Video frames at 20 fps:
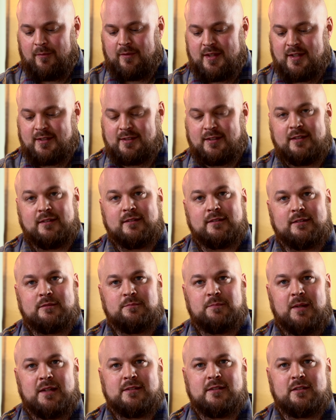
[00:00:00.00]
this is
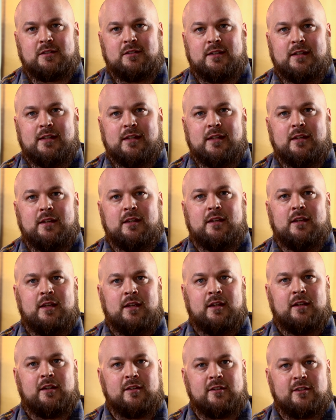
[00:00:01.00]
basically
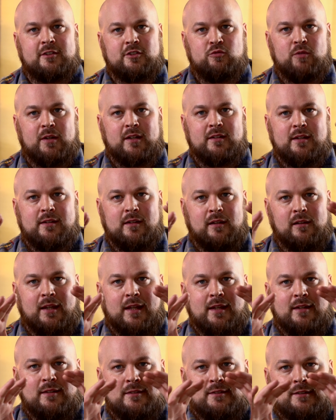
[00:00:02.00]
constricting the
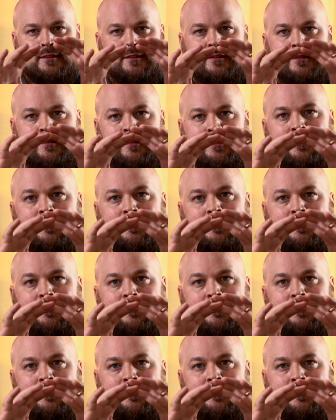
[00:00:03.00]
lens